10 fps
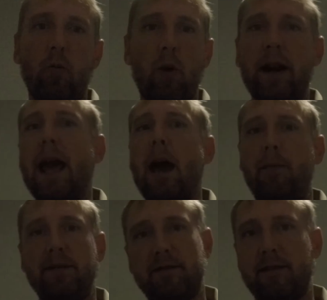What
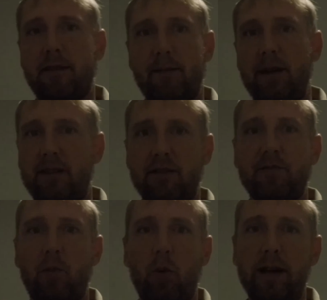happens to them at this
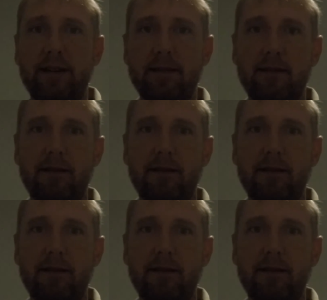point?